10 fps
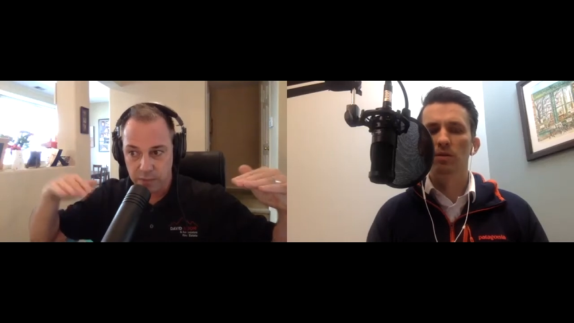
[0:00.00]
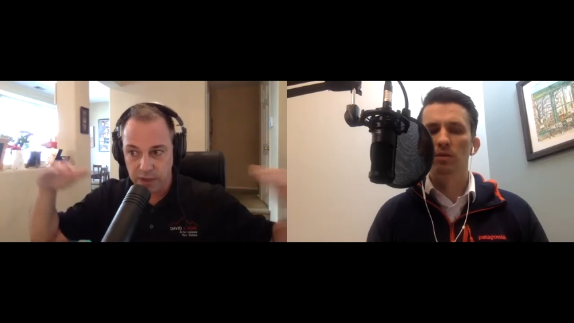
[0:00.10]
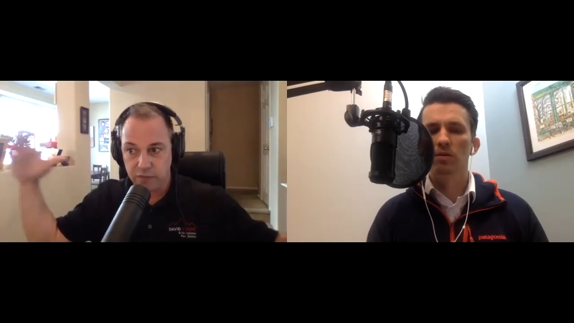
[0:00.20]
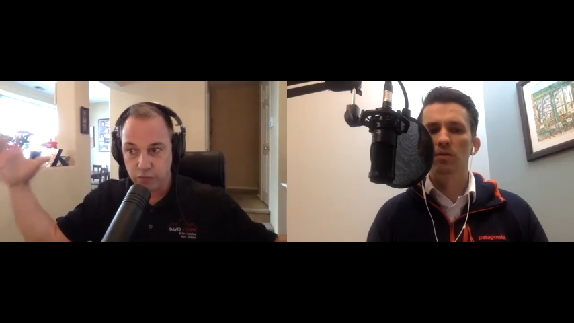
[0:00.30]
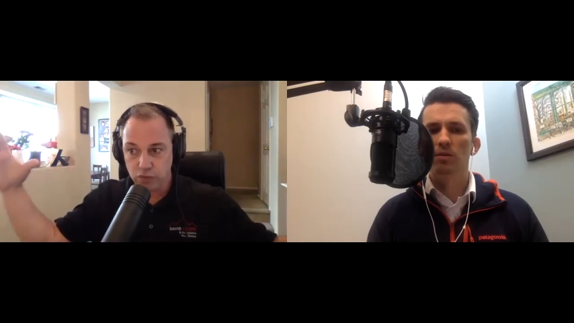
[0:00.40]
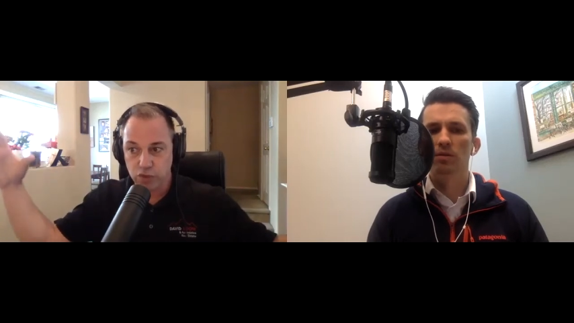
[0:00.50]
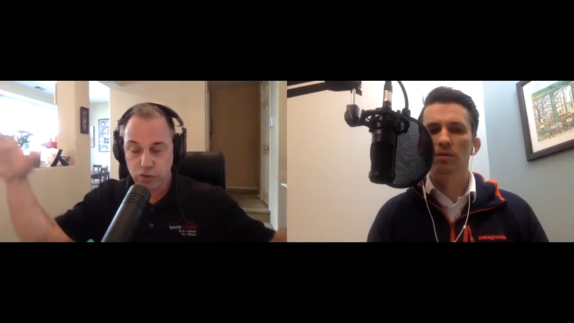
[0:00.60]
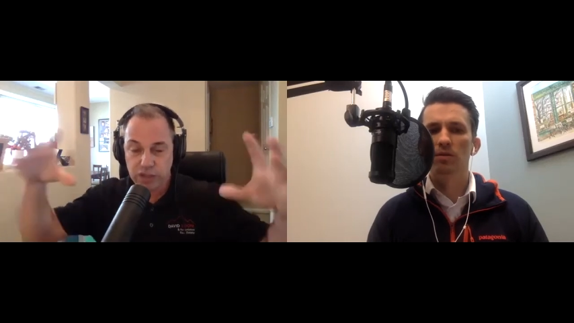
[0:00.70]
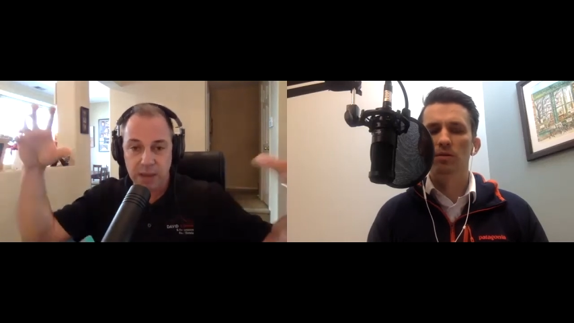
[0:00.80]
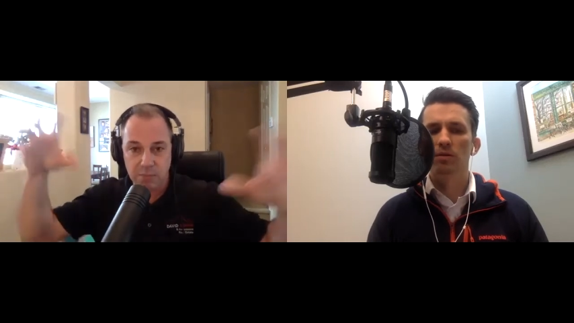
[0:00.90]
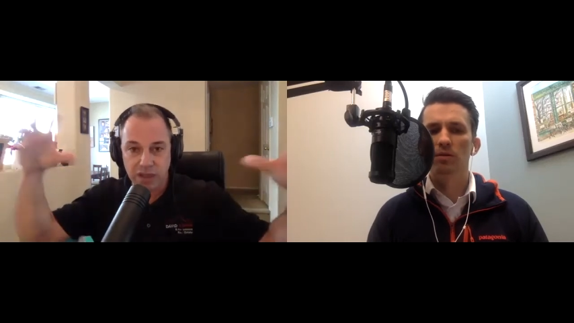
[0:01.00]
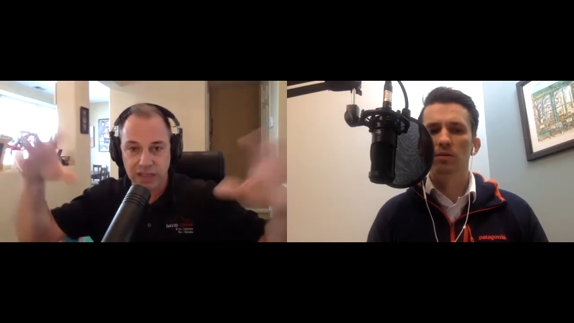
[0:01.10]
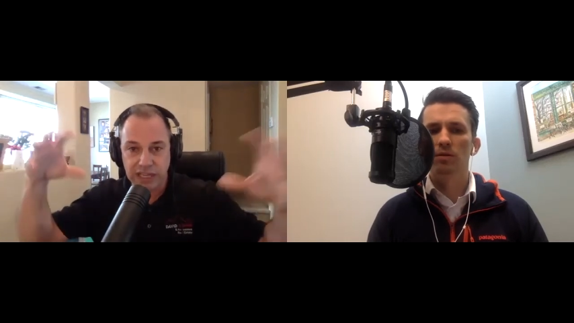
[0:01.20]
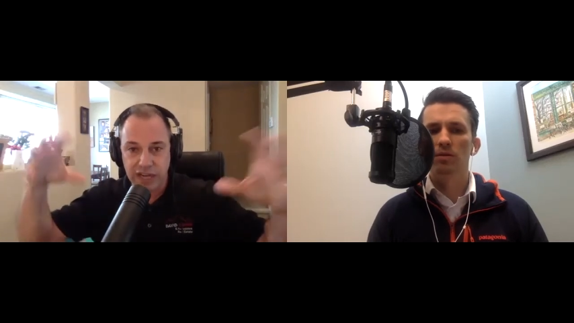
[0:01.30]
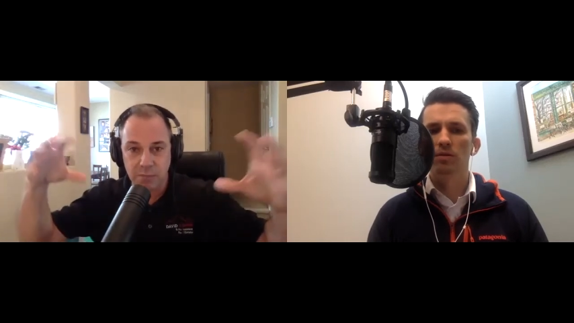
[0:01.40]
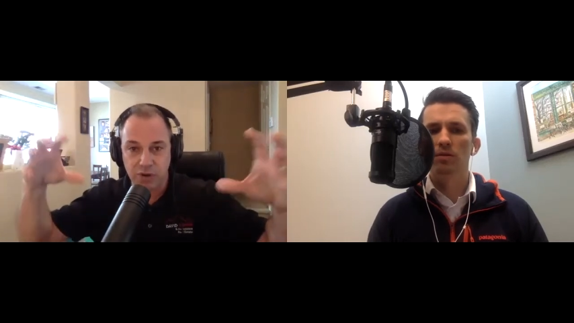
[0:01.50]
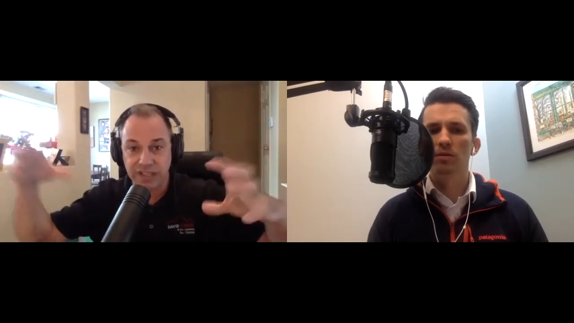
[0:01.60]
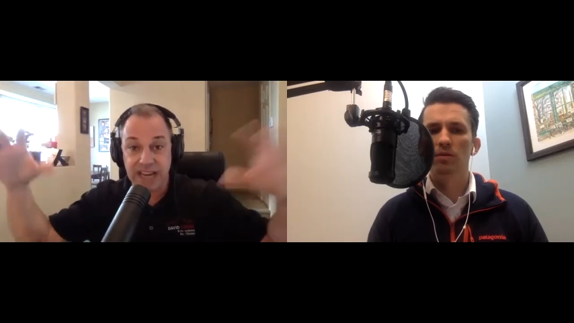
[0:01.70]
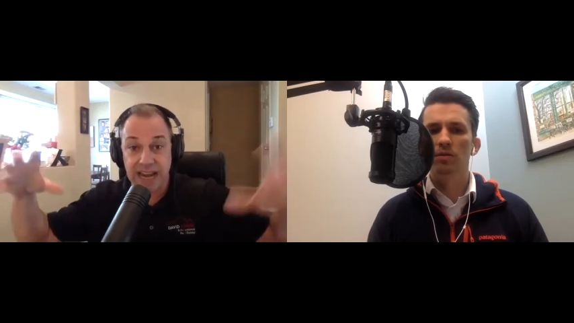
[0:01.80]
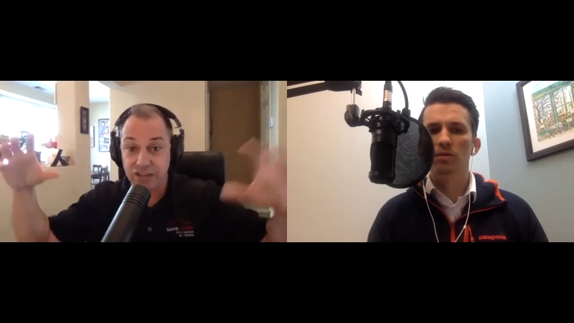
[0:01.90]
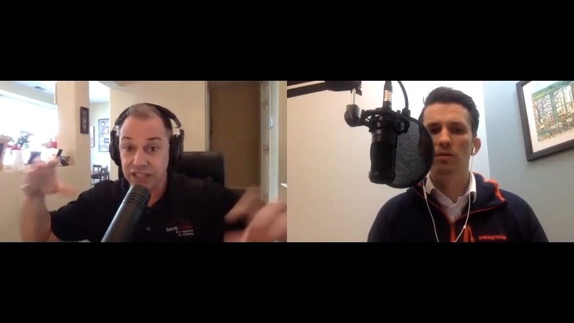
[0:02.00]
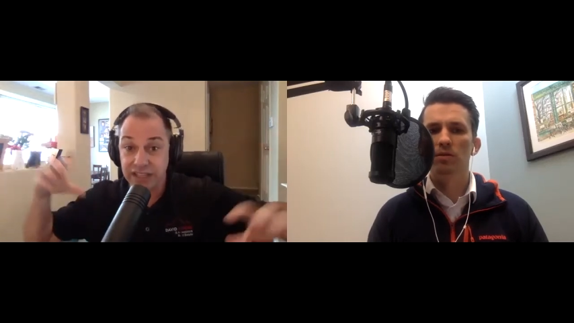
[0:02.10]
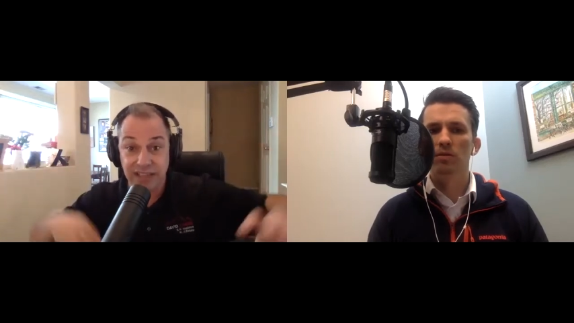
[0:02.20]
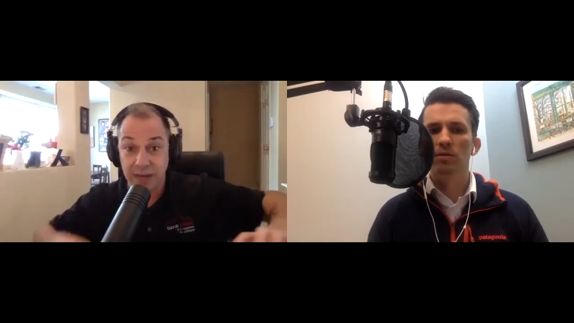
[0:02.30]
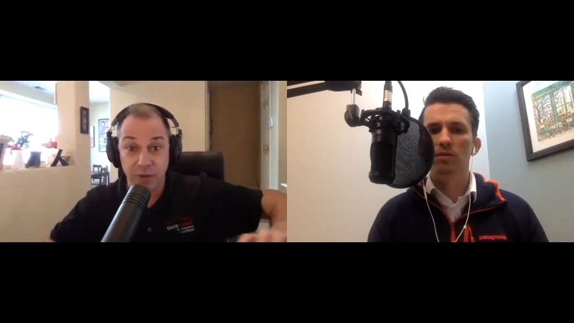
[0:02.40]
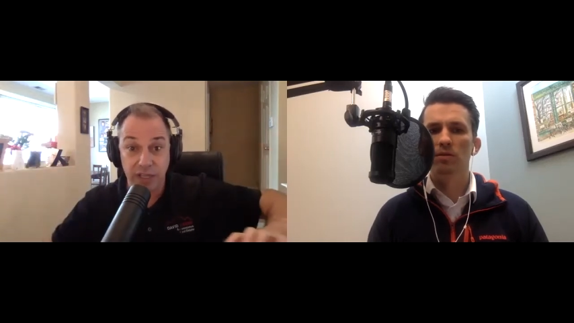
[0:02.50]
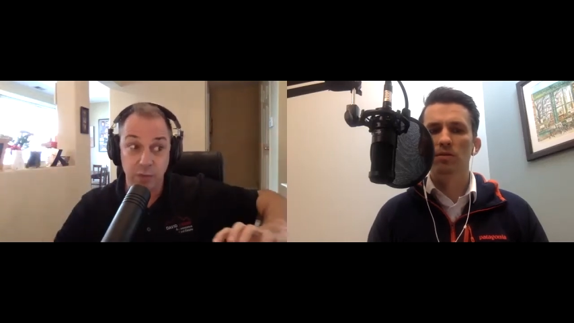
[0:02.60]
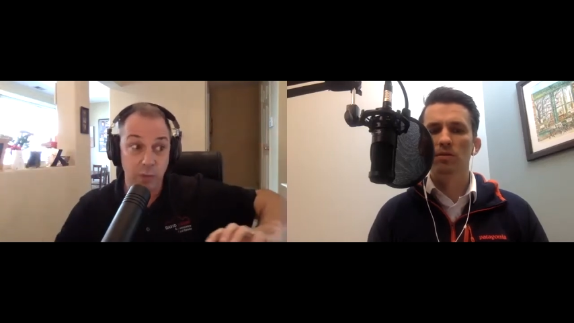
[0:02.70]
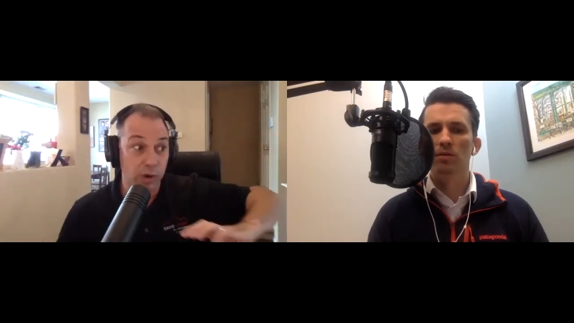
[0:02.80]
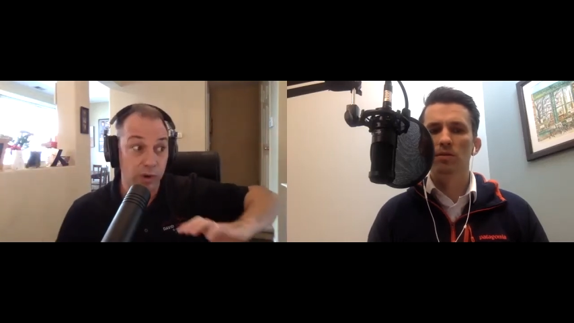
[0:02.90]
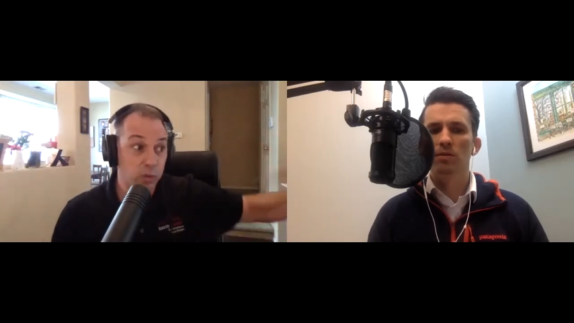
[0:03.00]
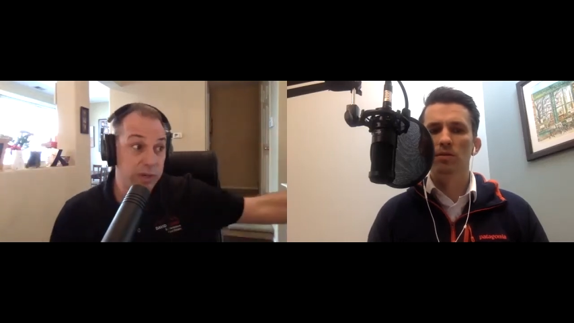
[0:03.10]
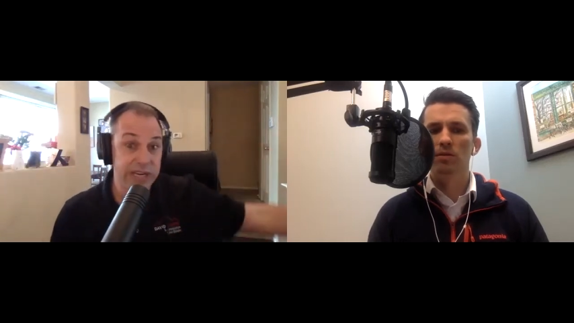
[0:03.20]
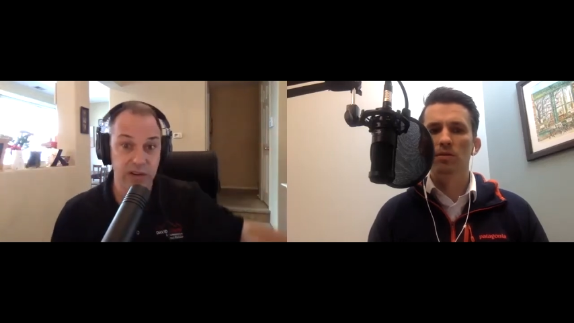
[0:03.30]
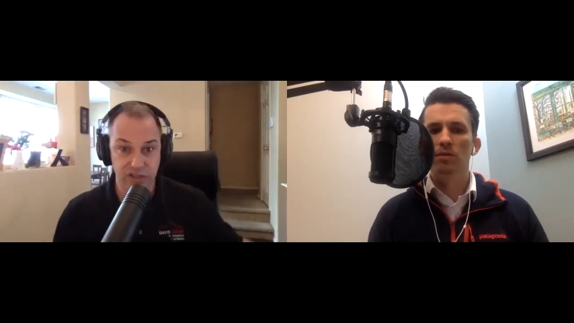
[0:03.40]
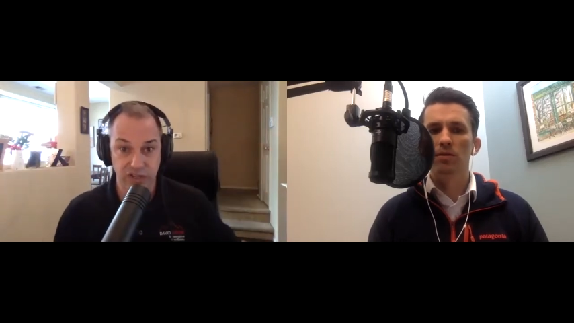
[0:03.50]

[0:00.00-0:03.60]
Speaker 1: But if you do that monthly number, it's actually the same place we were 3 years